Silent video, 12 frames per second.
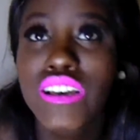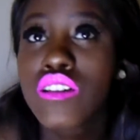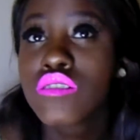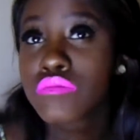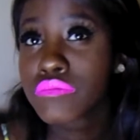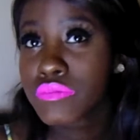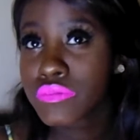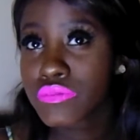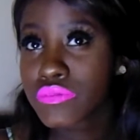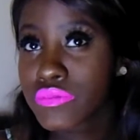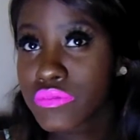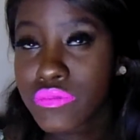Oh my god,
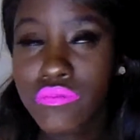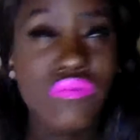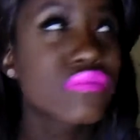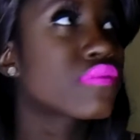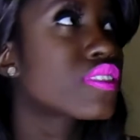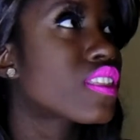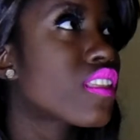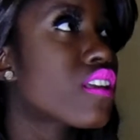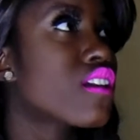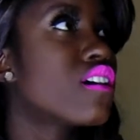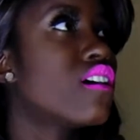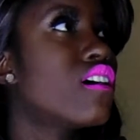who said you could get
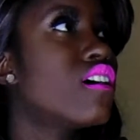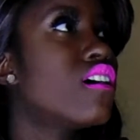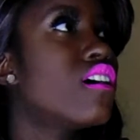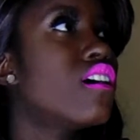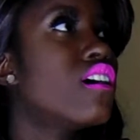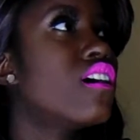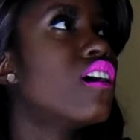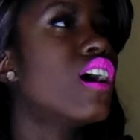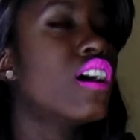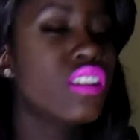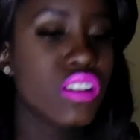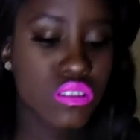that?
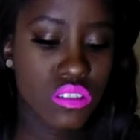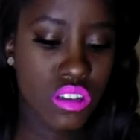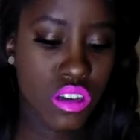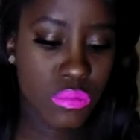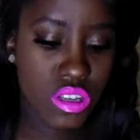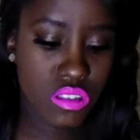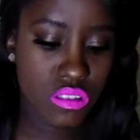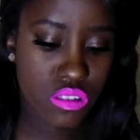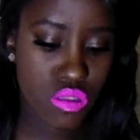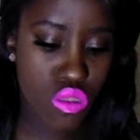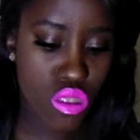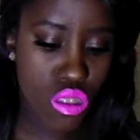I didn't. I actually thought out.
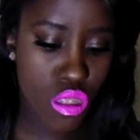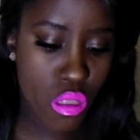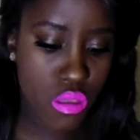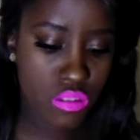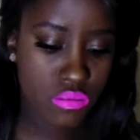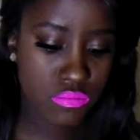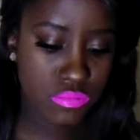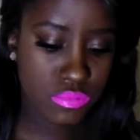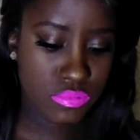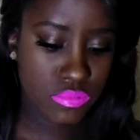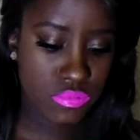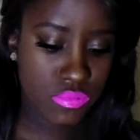it was gonna be like
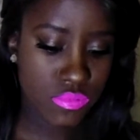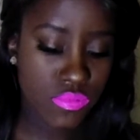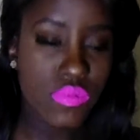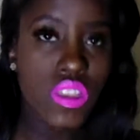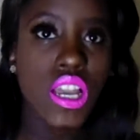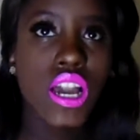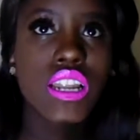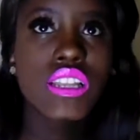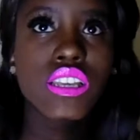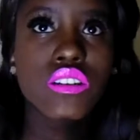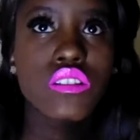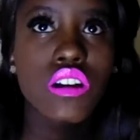light. Like, I
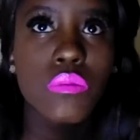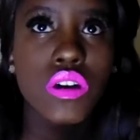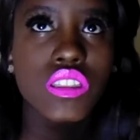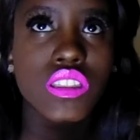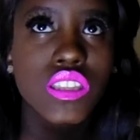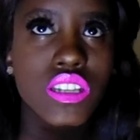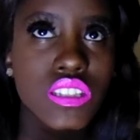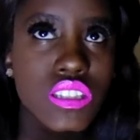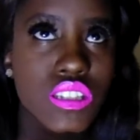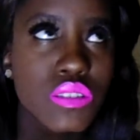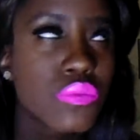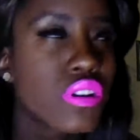didn't think it was gonna come out this
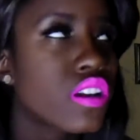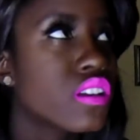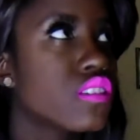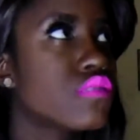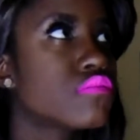this bright.